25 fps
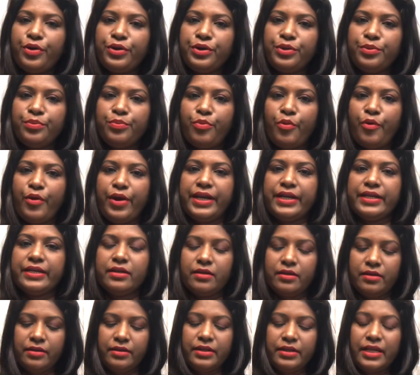nothing will
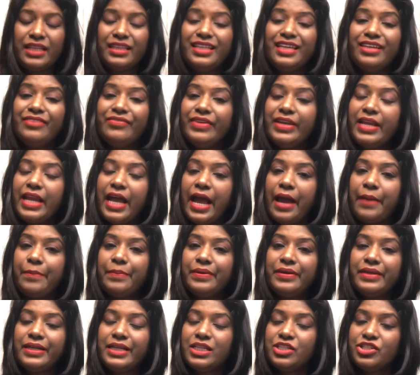happen in just
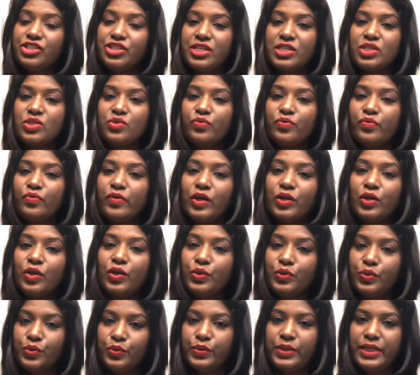1 or 2 days.
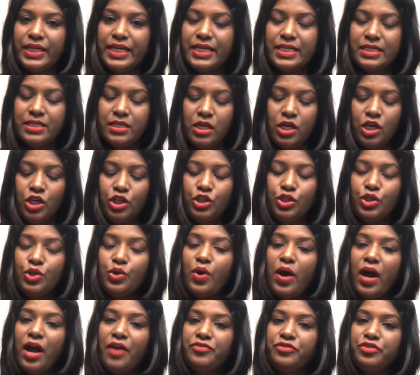You have to make it
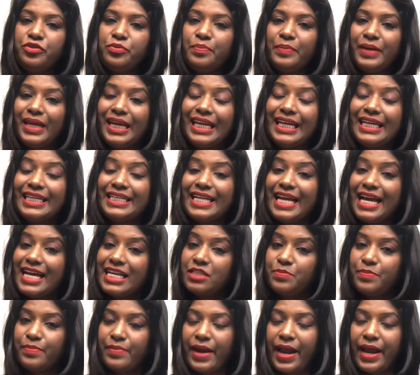as practice.
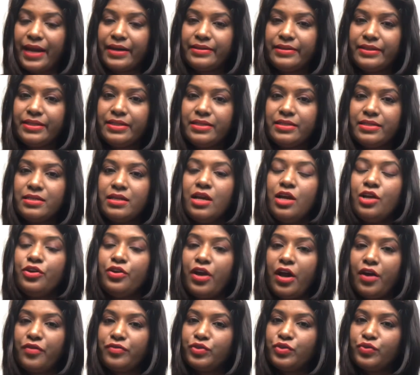You have to follow
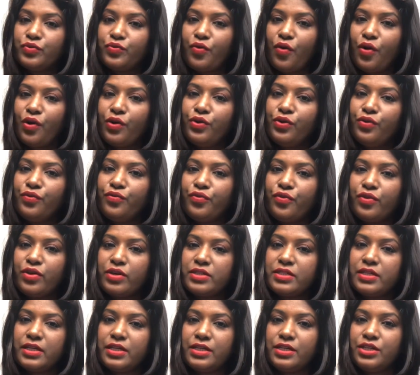for certain
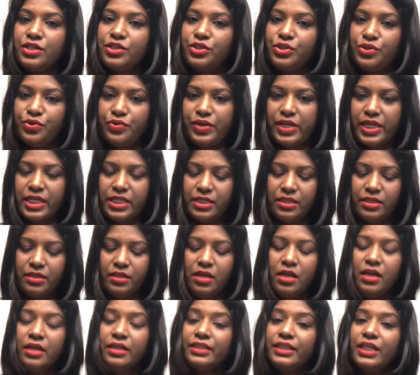duration, then only you
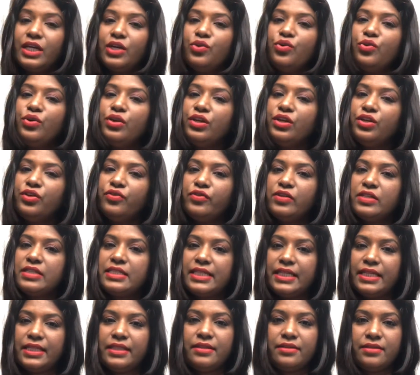will see the results.
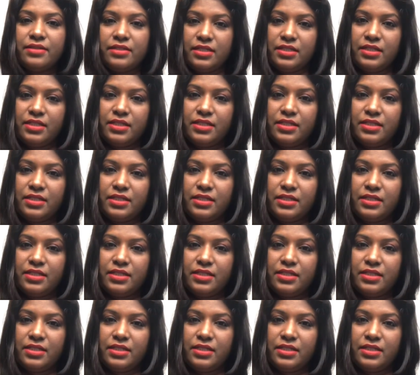There is